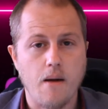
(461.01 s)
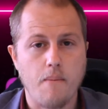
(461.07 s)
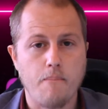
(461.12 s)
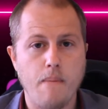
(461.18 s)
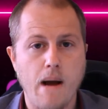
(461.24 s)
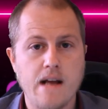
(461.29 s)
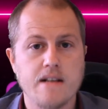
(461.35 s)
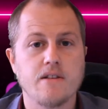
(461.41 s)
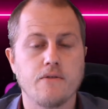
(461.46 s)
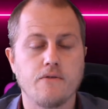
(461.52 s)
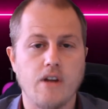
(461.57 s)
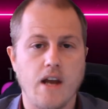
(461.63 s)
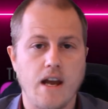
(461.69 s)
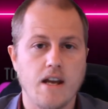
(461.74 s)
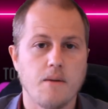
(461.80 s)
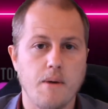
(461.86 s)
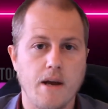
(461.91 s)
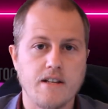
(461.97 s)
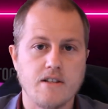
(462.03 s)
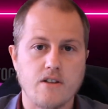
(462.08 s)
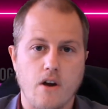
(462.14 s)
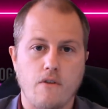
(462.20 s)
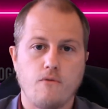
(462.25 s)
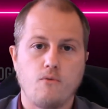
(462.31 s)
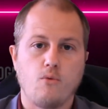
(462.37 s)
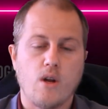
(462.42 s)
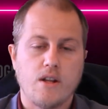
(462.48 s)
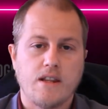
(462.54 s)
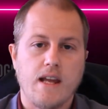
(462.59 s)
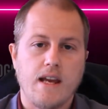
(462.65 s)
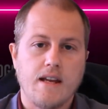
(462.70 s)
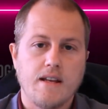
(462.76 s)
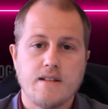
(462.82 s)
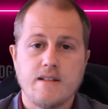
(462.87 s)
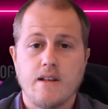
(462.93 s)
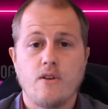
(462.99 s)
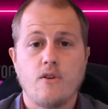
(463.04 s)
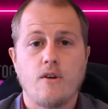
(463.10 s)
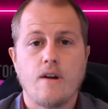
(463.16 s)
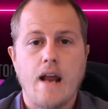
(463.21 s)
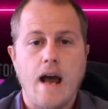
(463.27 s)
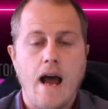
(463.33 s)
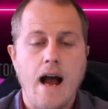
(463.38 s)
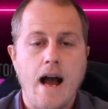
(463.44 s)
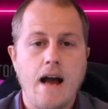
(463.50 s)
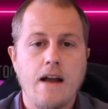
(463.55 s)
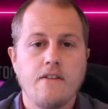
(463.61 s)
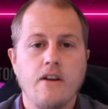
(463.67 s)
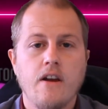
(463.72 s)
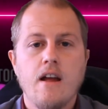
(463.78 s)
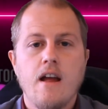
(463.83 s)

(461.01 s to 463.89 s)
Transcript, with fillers: a massive database of what they consider an ad,